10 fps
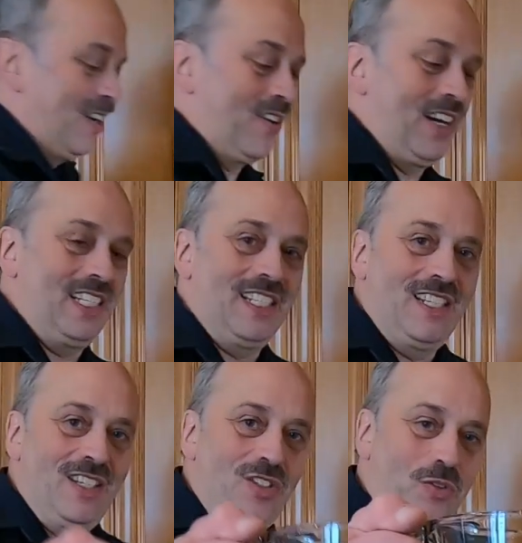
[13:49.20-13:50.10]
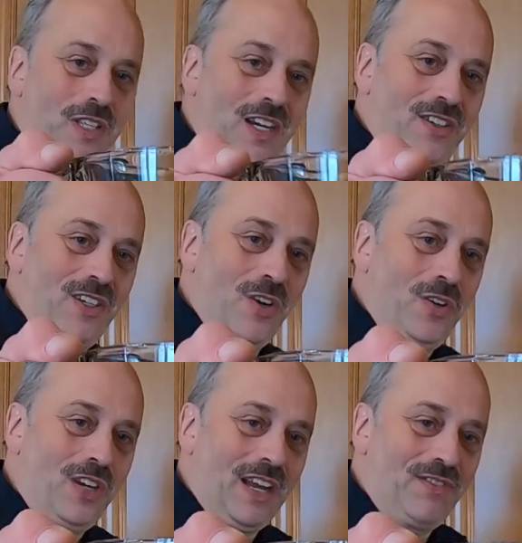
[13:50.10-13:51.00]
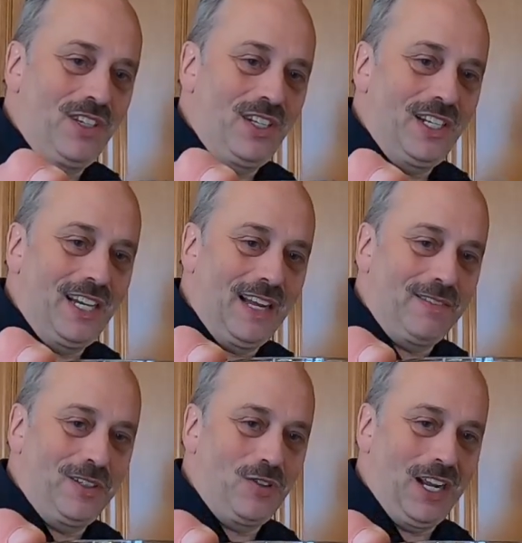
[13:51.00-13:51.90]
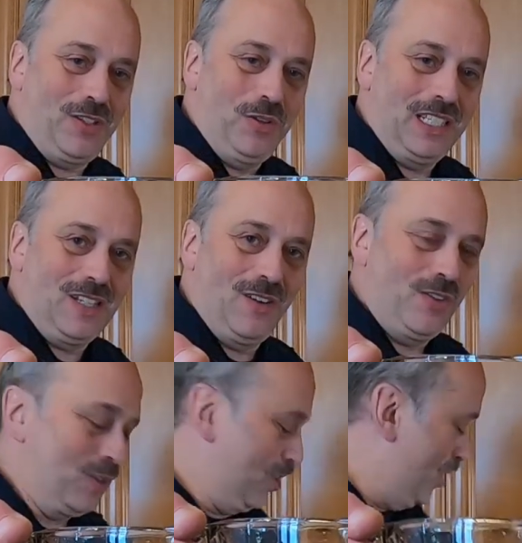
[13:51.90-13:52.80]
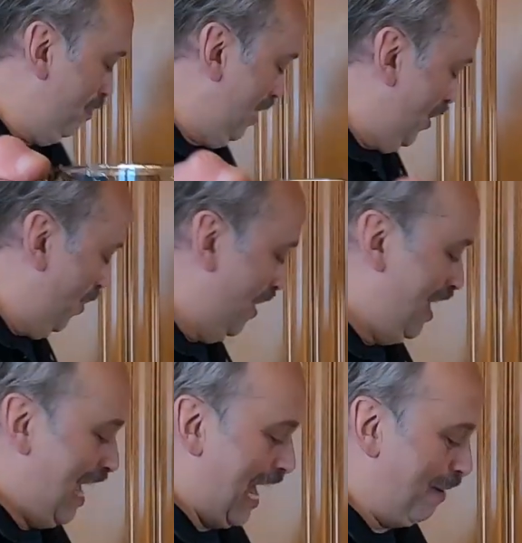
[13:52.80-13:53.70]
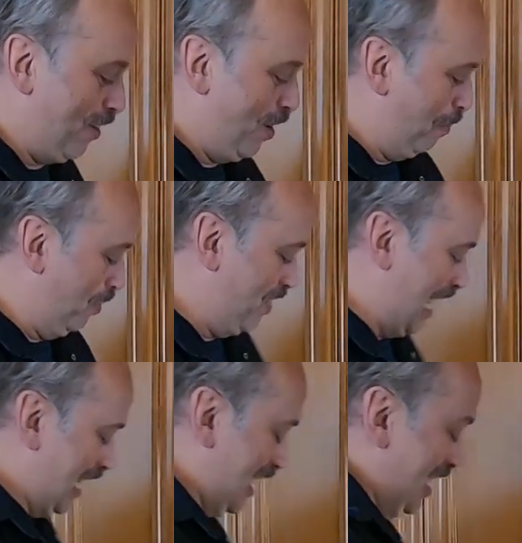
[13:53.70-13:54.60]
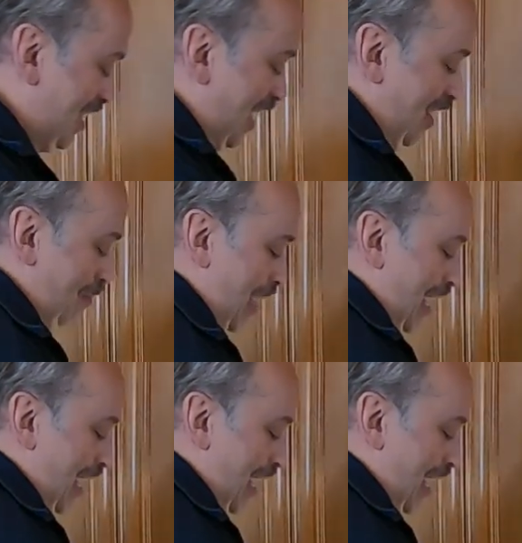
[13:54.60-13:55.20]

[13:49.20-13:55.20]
All right, so there you go. You have I'm gonna try to get level just below. I'm gonna put that inside